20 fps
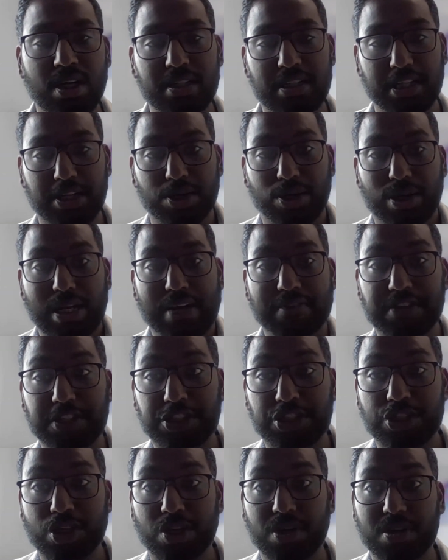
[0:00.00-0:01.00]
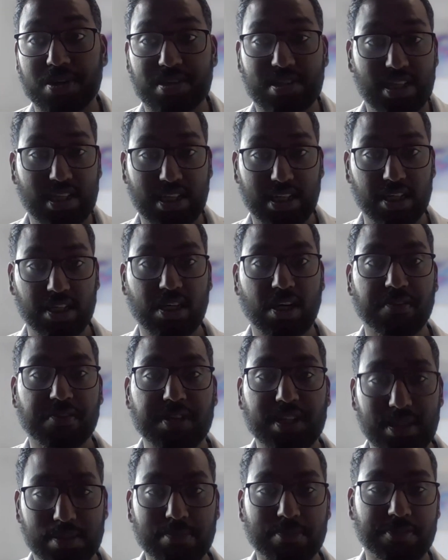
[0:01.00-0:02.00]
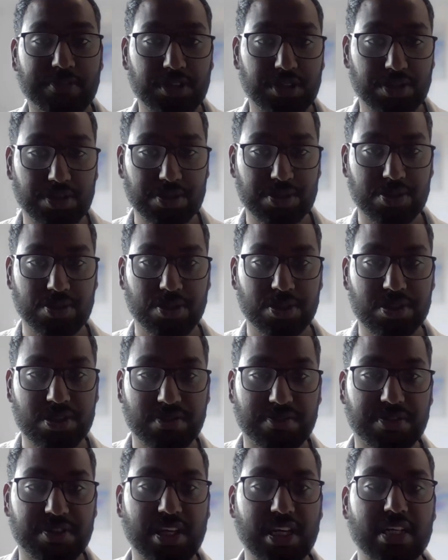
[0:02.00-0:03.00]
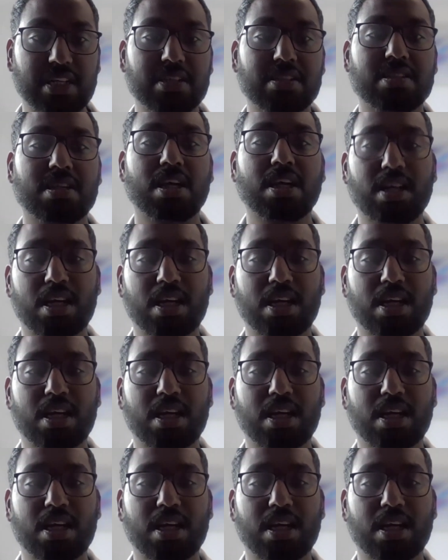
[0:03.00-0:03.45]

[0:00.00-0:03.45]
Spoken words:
they don't have insurance that can cover them for those sorts of things.